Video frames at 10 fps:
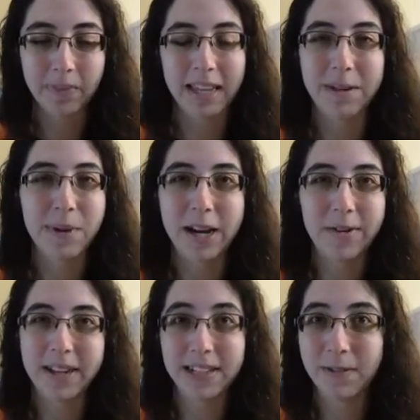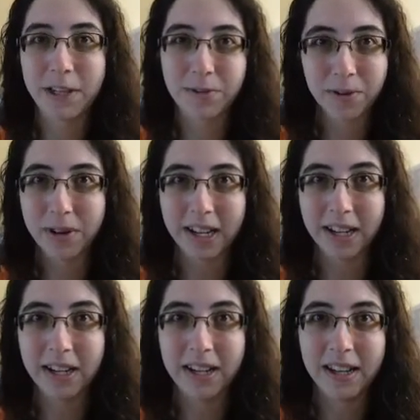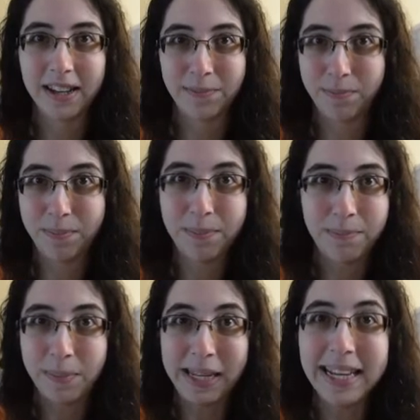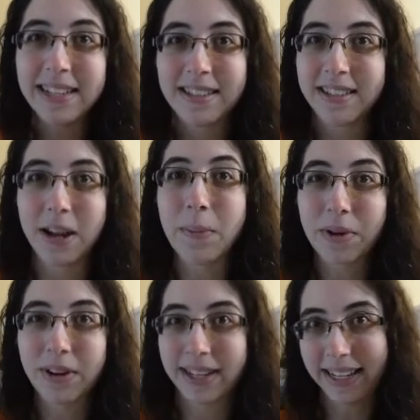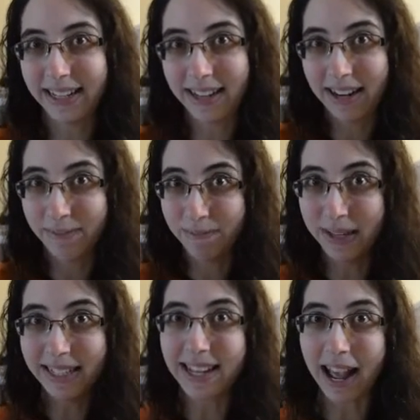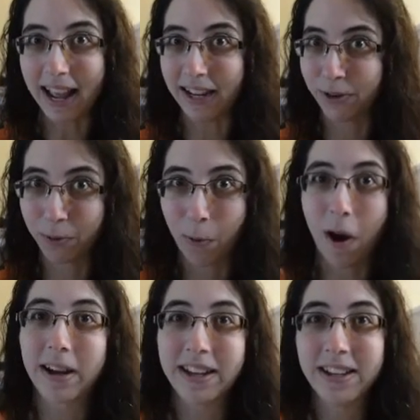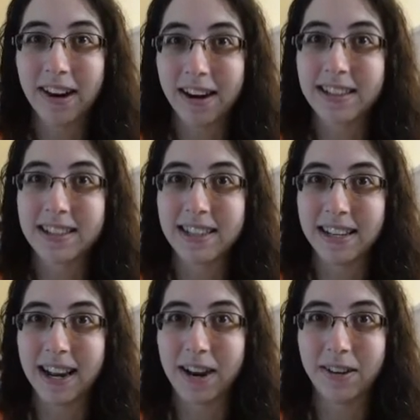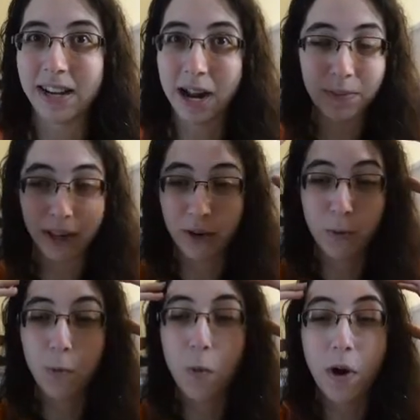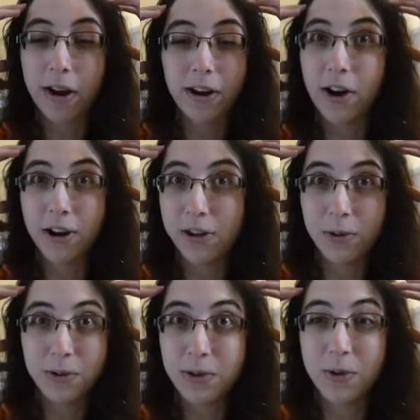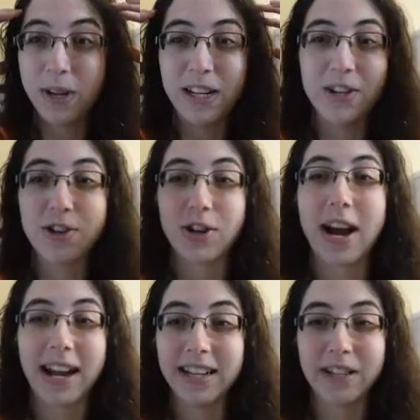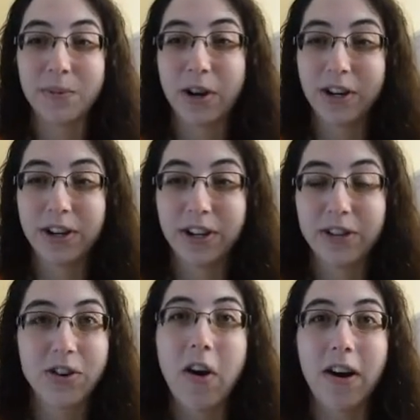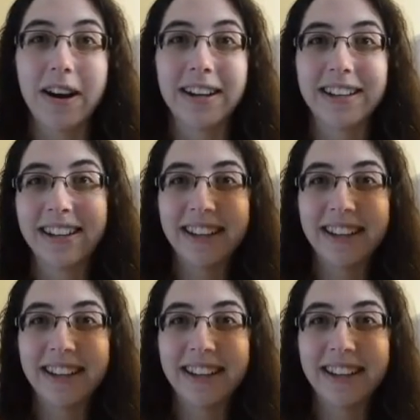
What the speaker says: like back when I was living in Florida, peak summer heat, midday, you're walking your husky out, and I'm like, what are you doing? You're trying to murder your dog.